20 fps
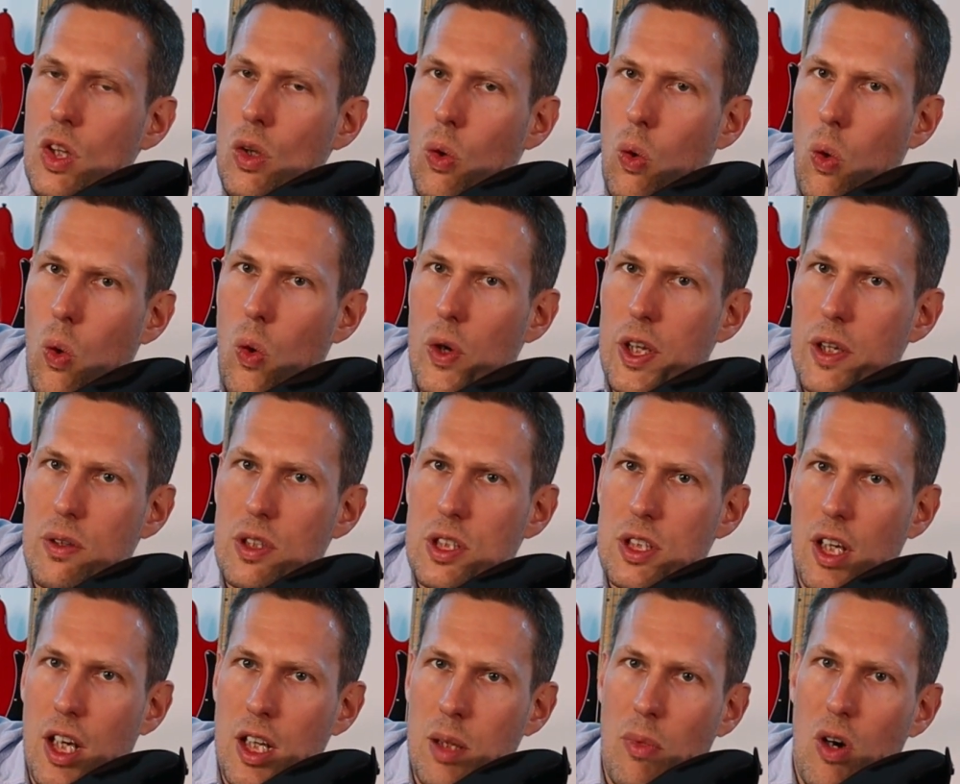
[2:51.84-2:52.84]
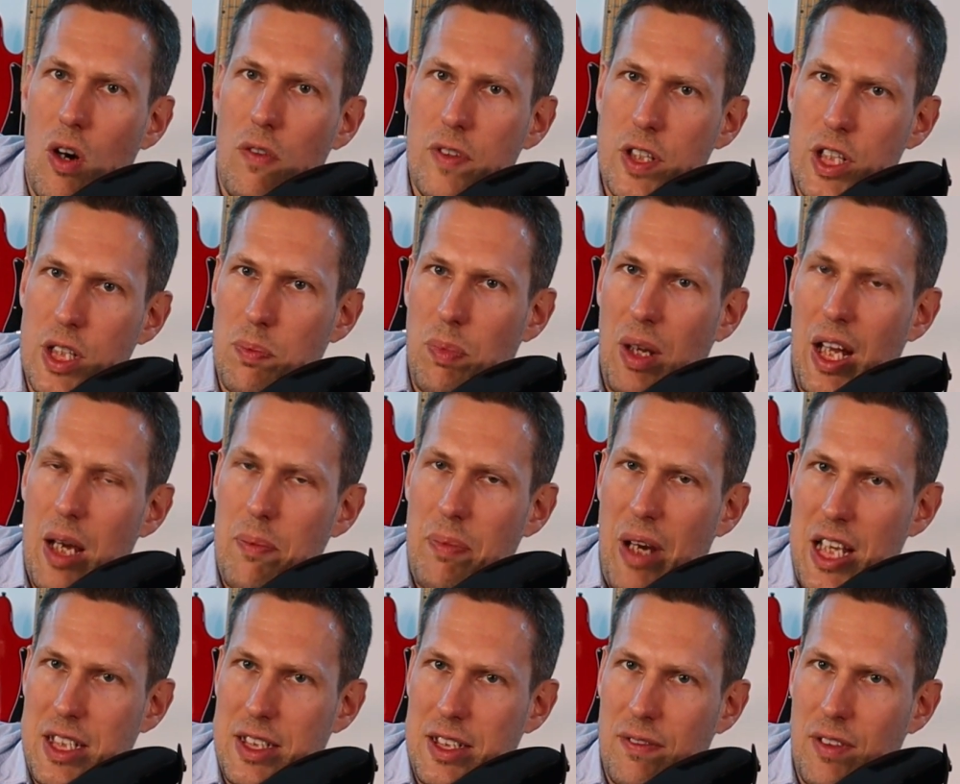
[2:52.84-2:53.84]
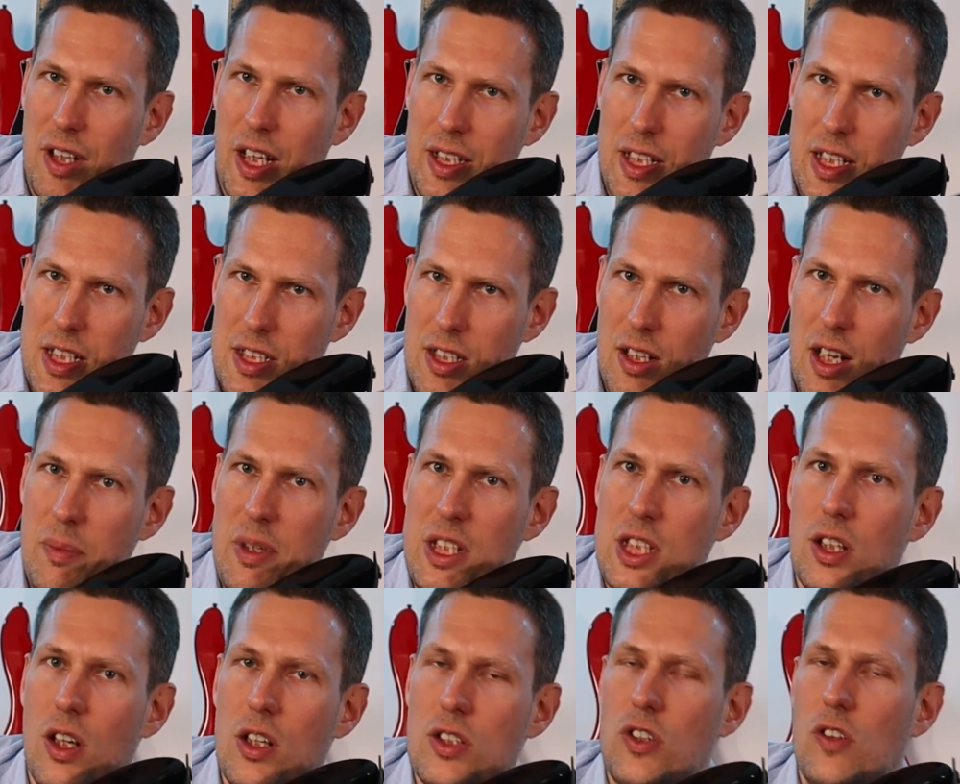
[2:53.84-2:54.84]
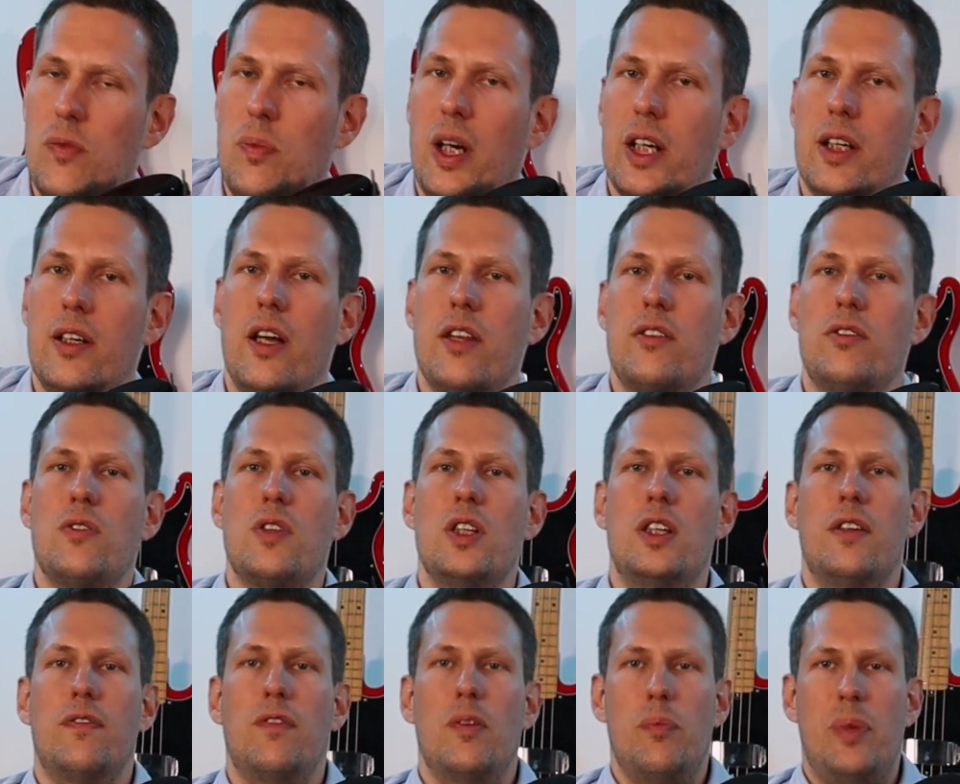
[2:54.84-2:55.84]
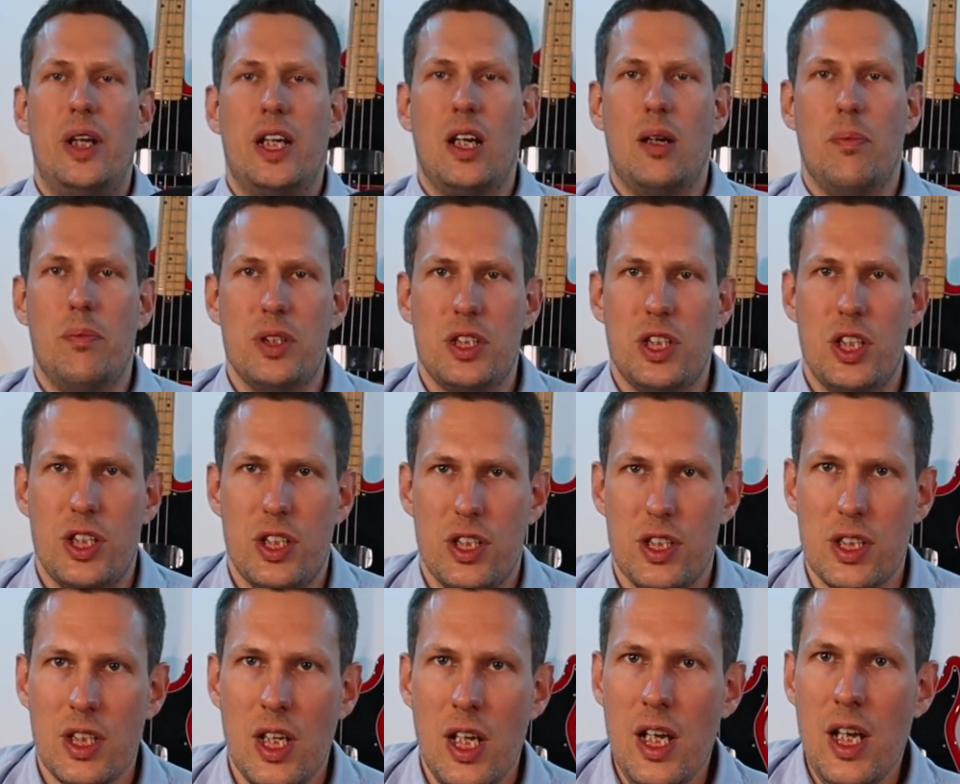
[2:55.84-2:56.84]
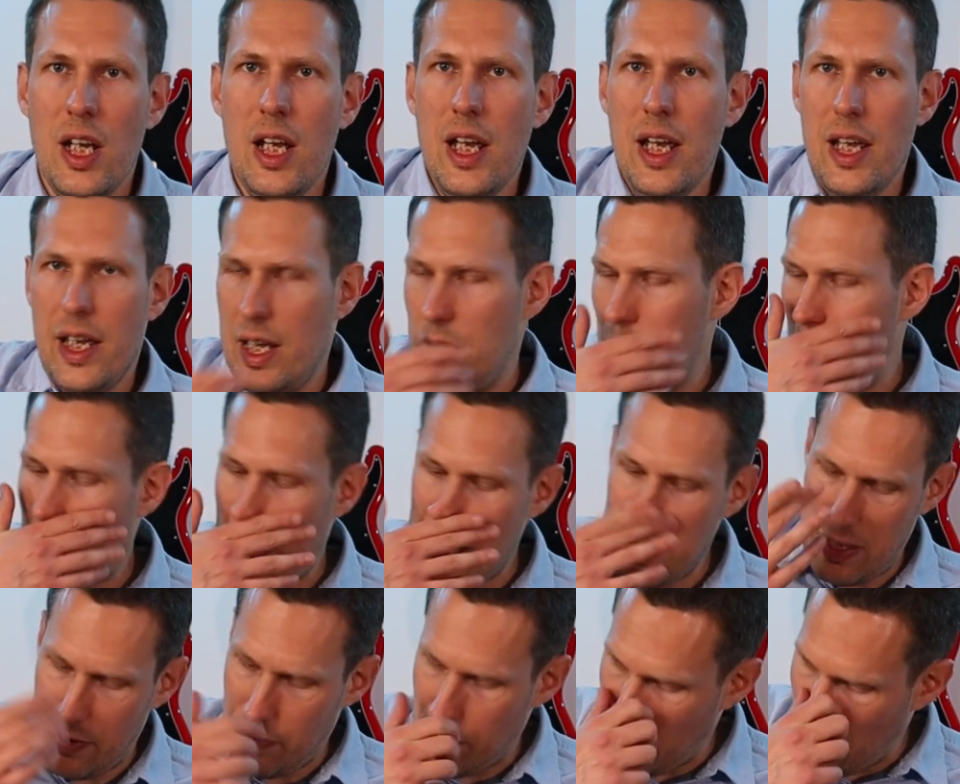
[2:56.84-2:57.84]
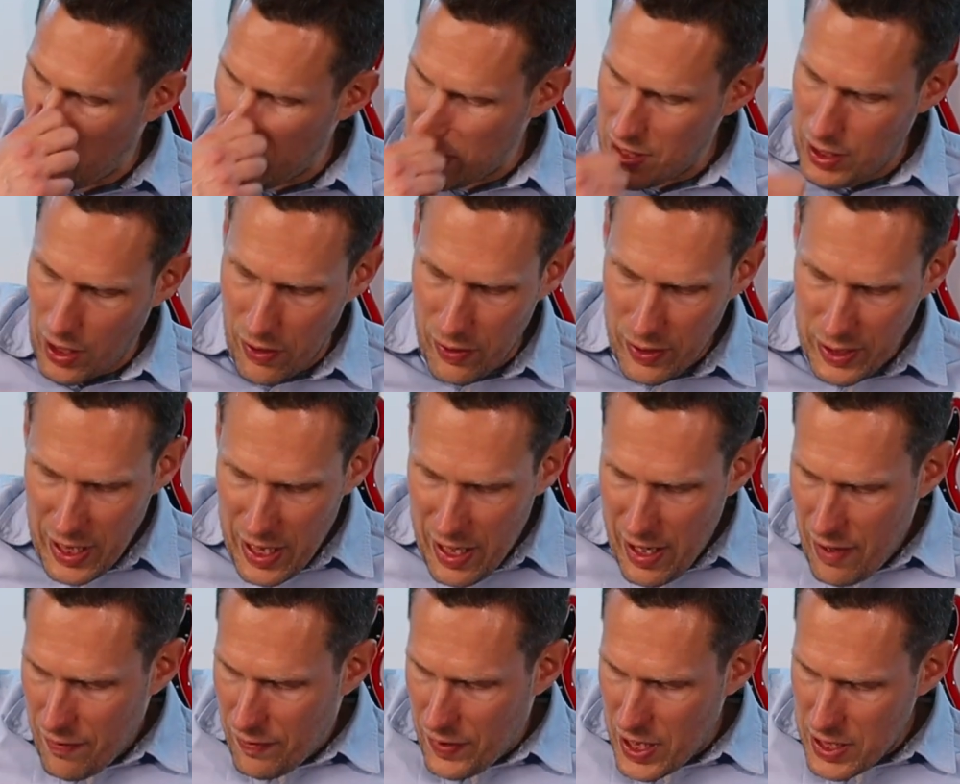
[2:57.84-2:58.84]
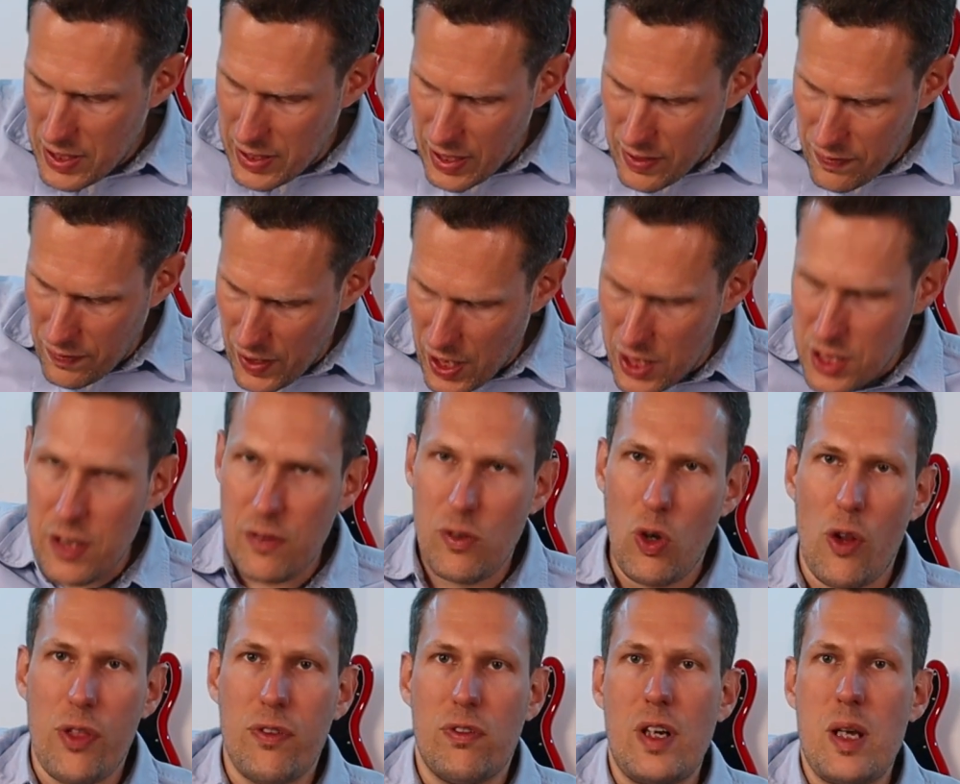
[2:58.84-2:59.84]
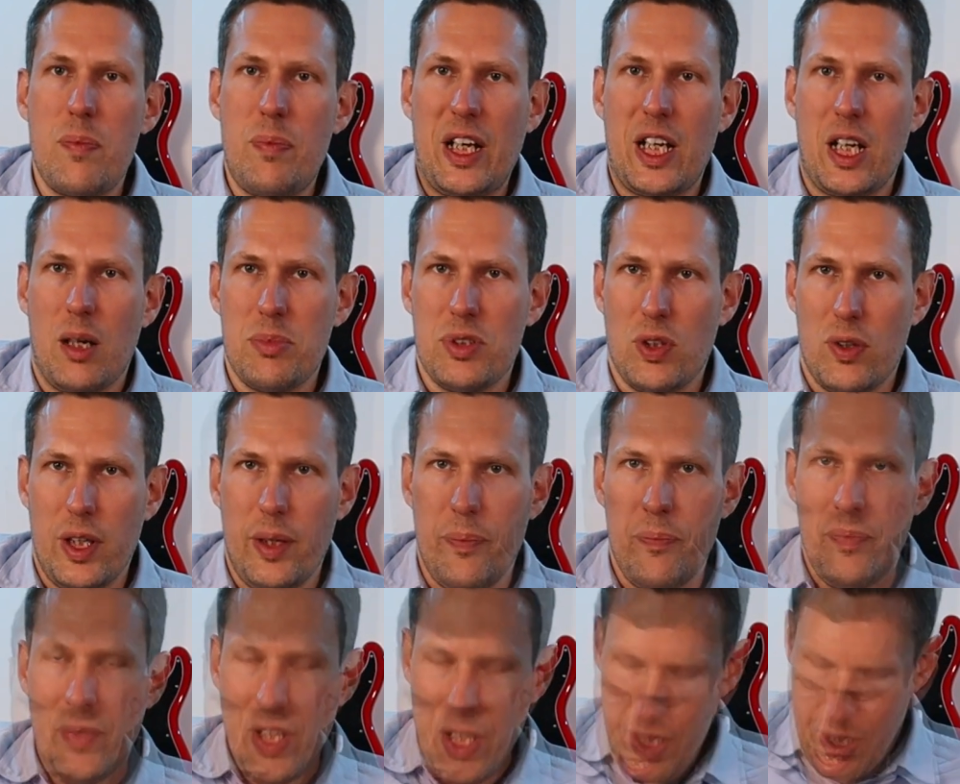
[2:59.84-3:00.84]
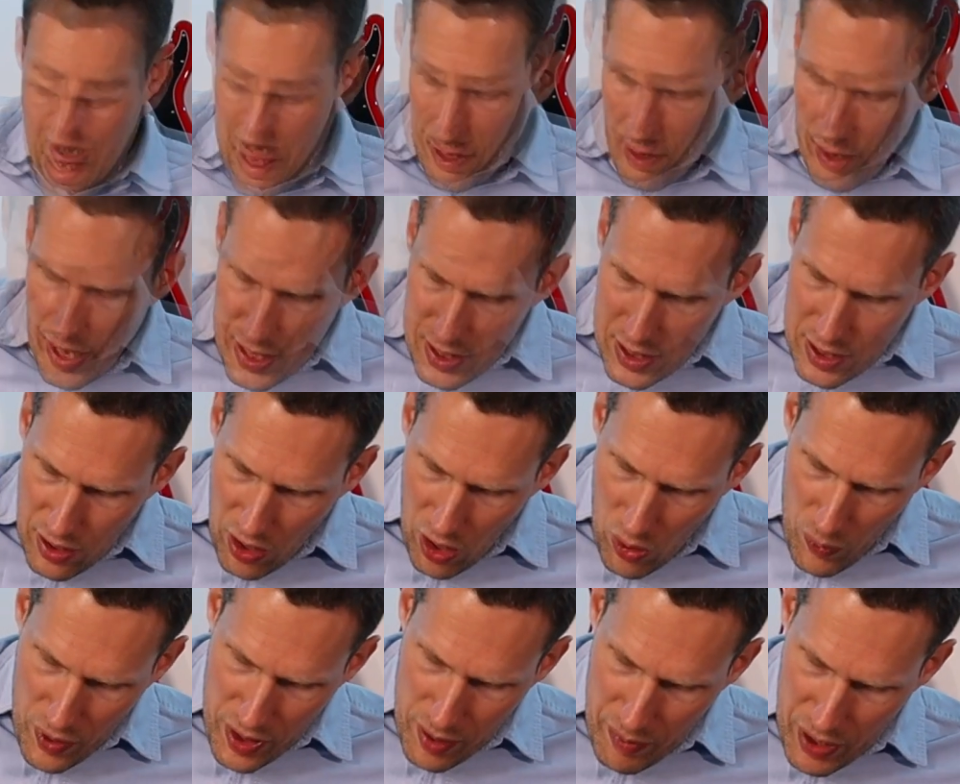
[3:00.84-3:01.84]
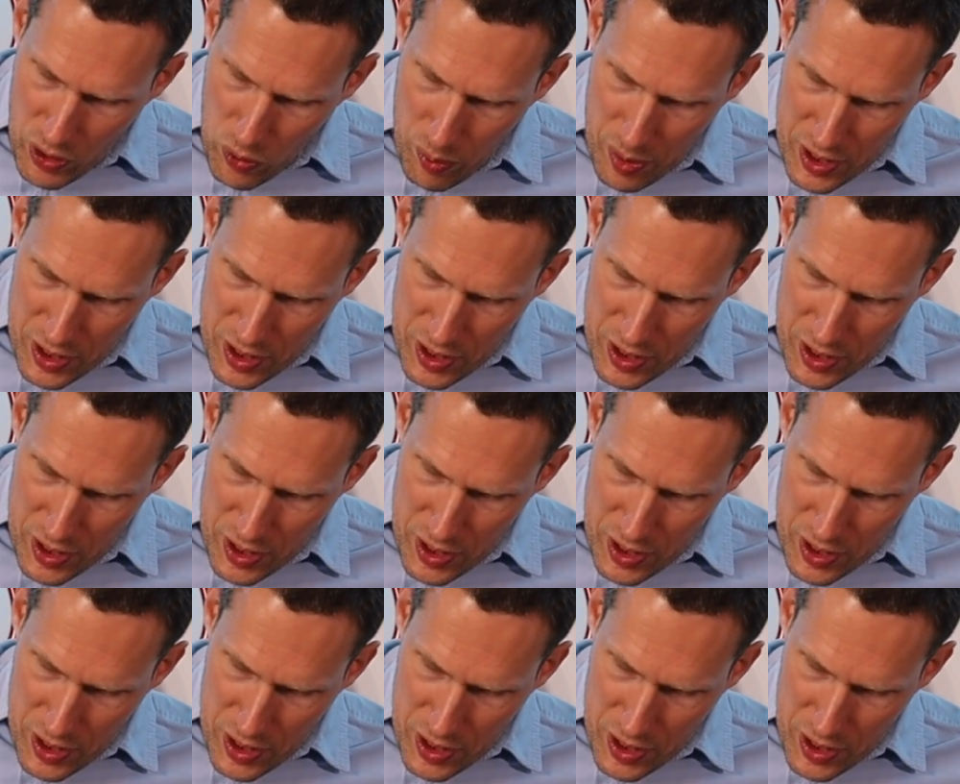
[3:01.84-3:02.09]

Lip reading: or you can turn them off and just play it passive like this. So let me start off by going through the different pickup positions in passive mode. So first things first, you've got 3 pickups on it. So let's start with the middle